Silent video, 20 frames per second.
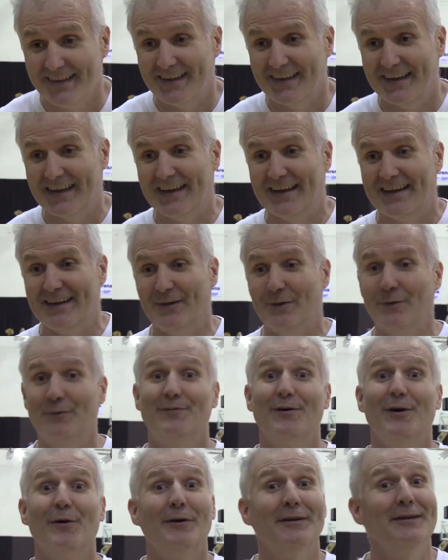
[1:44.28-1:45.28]
or
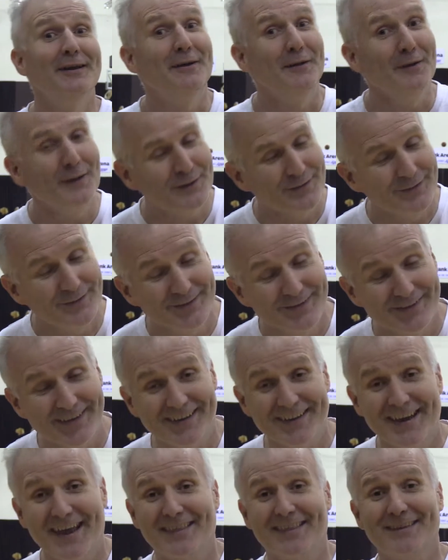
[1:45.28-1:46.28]
very little. I shouldn't
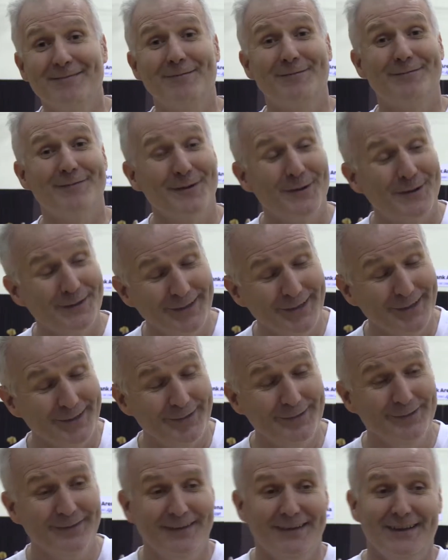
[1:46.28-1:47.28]
say nothing, but very
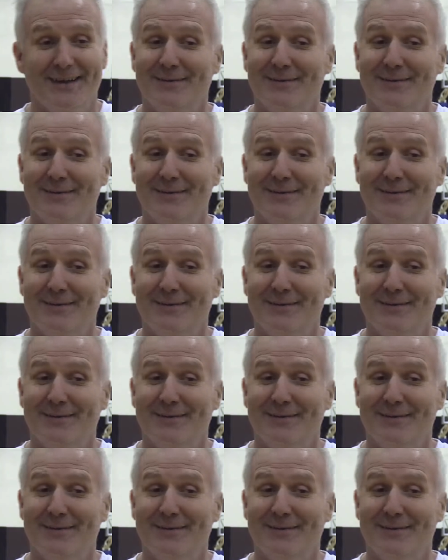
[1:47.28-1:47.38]
little.